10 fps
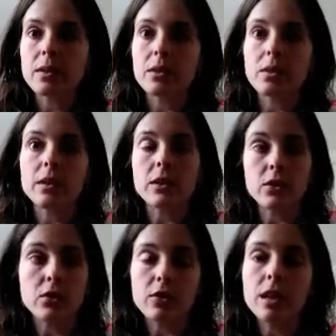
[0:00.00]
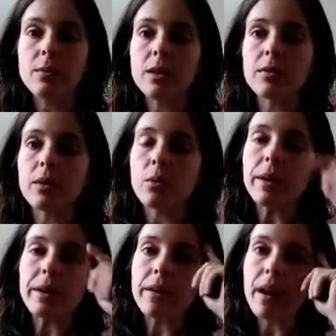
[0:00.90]
to the extreme, even
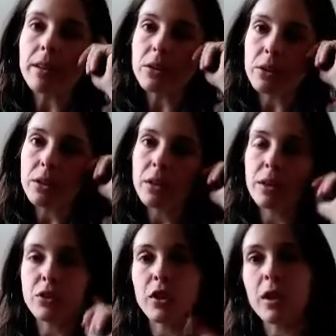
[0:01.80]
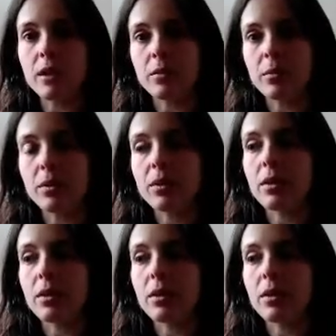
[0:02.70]
where I took a job